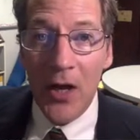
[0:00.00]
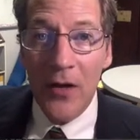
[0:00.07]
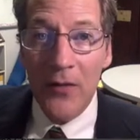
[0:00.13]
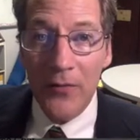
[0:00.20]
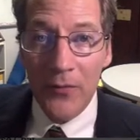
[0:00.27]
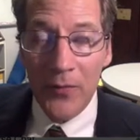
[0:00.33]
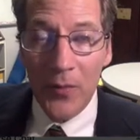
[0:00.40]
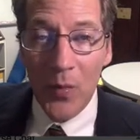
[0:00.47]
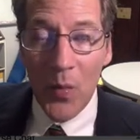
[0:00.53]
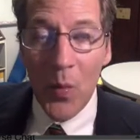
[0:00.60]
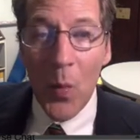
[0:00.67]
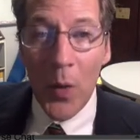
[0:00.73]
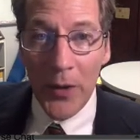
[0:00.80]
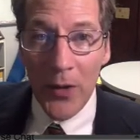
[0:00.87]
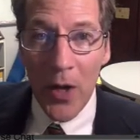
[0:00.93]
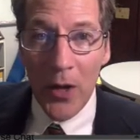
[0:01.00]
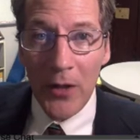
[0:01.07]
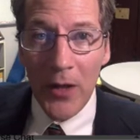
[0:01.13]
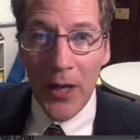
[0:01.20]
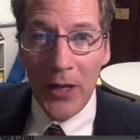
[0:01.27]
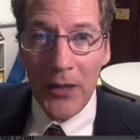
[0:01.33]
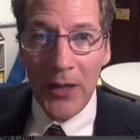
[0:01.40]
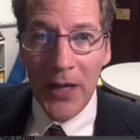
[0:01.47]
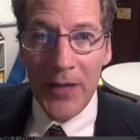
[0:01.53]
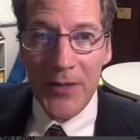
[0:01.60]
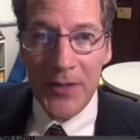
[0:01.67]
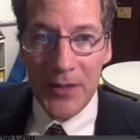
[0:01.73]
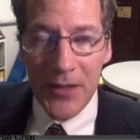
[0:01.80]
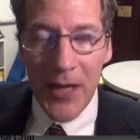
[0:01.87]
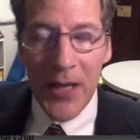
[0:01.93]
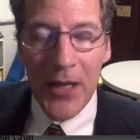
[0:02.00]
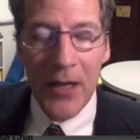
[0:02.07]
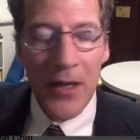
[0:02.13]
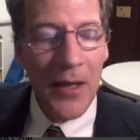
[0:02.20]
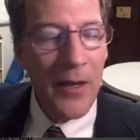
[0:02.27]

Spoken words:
of what an online class is like.